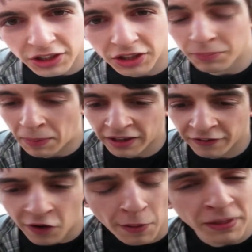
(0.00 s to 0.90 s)
to make a
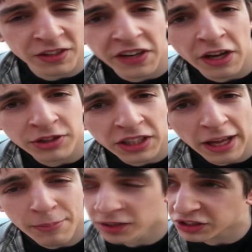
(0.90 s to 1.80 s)
fight pits video
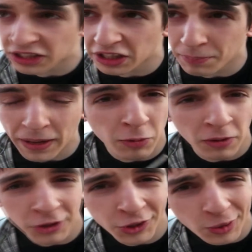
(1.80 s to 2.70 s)
today because I didn't make one
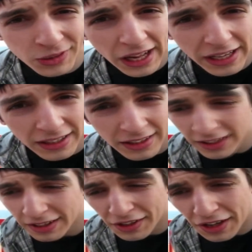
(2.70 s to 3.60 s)
on Tuesday
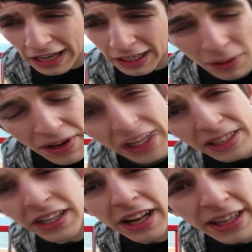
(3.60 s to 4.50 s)
and I went there
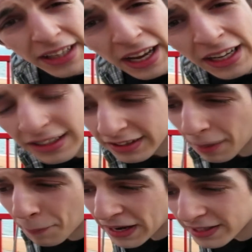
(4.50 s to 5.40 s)
today and
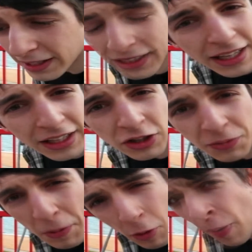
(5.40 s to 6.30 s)
basically loads of
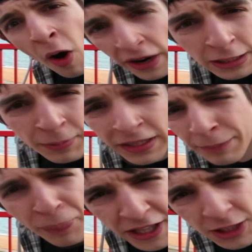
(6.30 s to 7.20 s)
people were piling me and
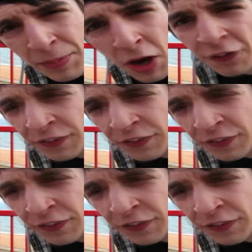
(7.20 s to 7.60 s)
it pissed me off